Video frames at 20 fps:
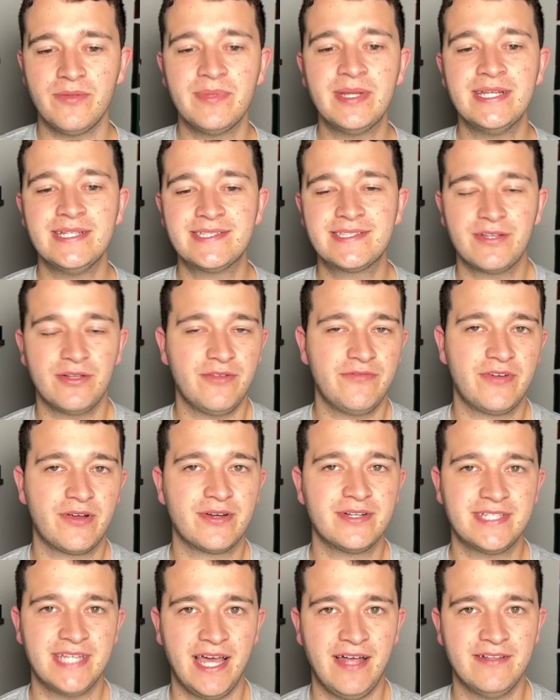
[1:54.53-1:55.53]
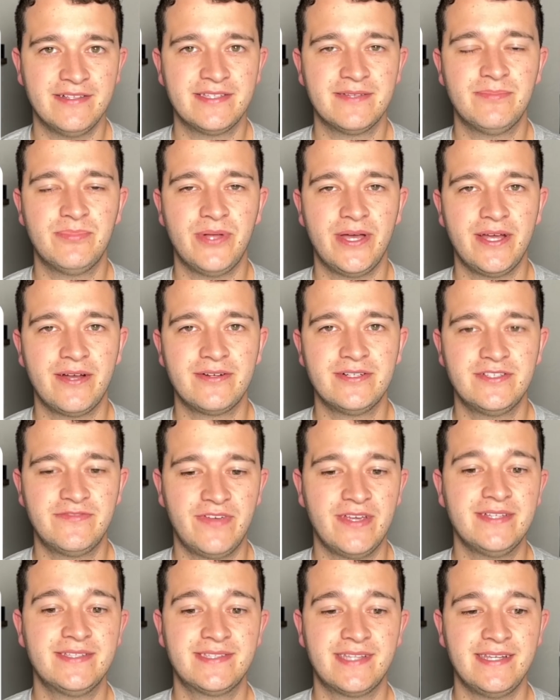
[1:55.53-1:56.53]
I mean, he's still a very talented player. He's
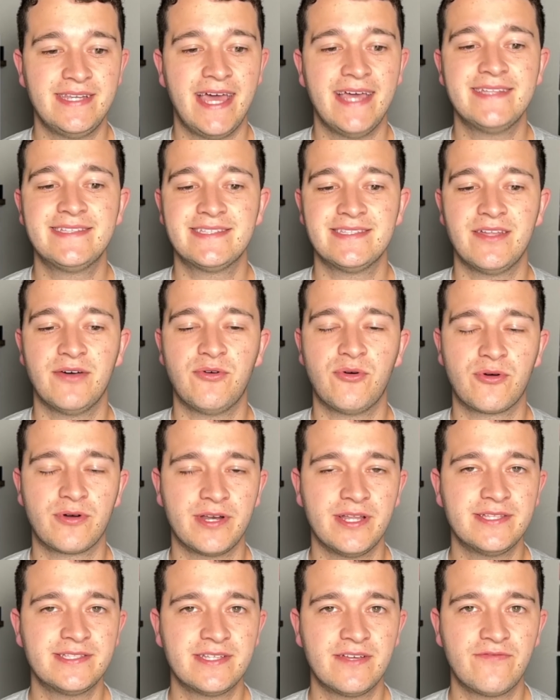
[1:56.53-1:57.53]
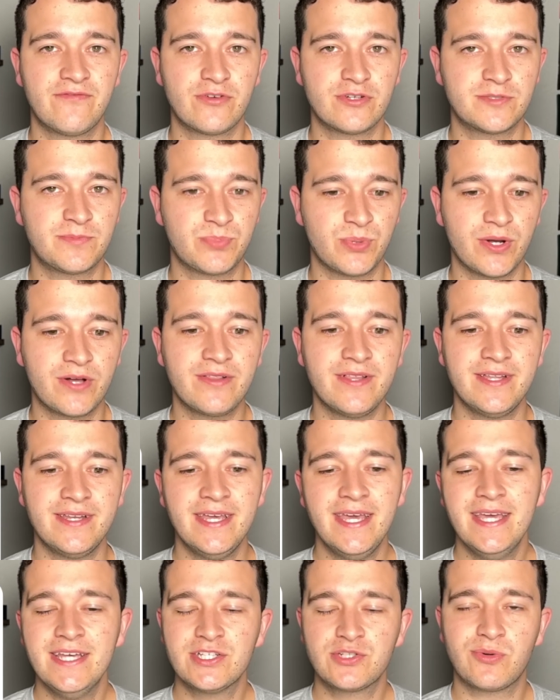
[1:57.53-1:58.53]
faced the Nets and the Hornets, and versus Brooklyn,
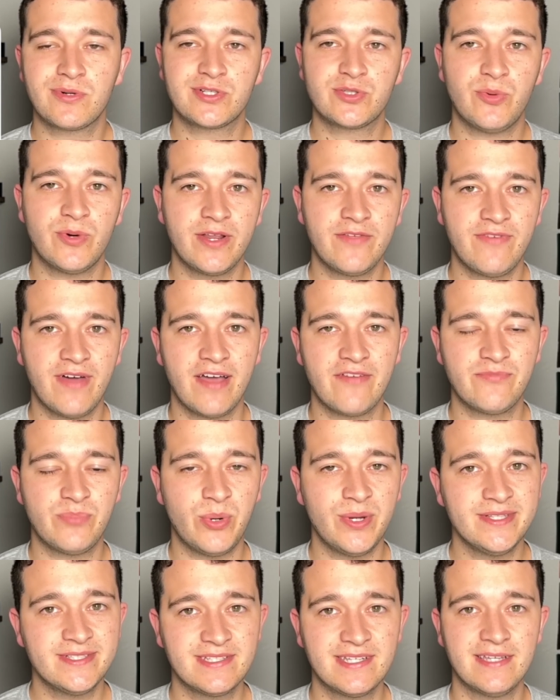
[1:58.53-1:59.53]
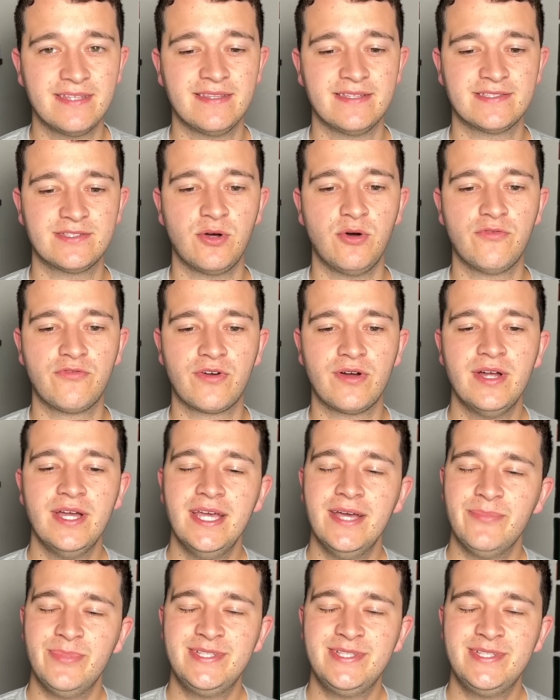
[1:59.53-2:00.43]
scored 25 points hitting this over.